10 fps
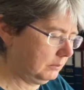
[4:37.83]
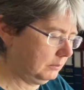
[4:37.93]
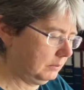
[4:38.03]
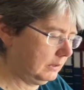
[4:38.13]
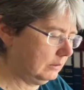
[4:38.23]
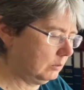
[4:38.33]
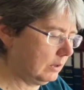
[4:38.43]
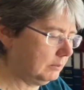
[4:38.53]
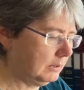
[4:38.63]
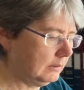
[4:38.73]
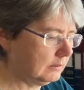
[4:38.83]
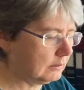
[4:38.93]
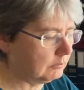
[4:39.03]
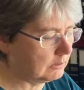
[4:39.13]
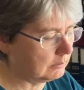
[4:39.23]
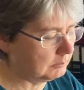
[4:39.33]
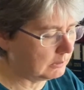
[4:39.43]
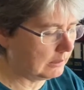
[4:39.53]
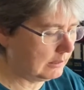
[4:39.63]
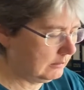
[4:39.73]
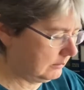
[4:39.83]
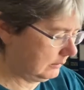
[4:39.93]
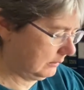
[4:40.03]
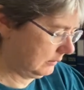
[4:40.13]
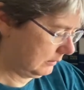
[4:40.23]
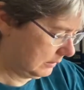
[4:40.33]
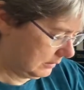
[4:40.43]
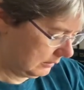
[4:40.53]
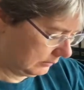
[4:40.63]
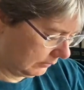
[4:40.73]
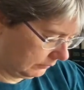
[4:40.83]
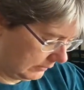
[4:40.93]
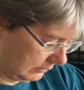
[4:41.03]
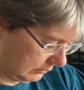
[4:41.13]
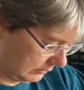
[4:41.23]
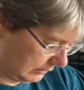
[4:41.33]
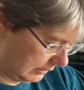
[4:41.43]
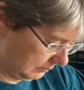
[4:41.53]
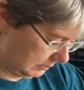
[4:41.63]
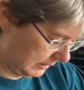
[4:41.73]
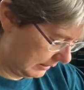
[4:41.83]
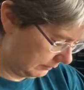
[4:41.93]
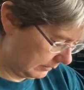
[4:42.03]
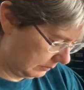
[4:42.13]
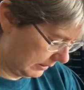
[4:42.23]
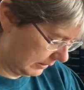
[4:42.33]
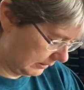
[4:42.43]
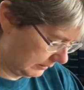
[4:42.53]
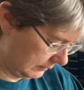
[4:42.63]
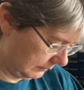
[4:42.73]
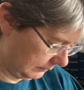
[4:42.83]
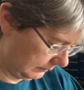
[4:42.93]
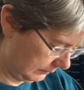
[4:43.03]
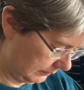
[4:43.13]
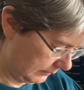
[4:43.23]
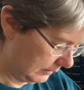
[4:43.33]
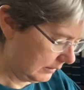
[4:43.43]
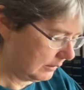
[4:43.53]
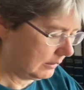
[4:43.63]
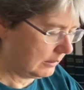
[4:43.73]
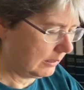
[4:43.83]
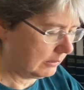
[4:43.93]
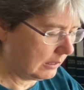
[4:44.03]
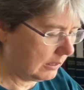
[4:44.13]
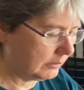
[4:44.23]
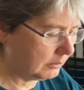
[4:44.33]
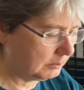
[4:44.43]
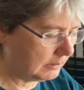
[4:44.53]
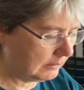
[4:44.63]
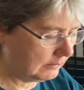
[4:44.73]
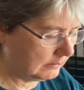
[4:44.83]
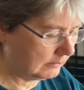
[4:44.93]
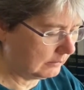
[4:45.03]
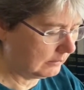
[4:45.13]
pin one piece of it in place so our fingers can't be everywhere. And the other piece,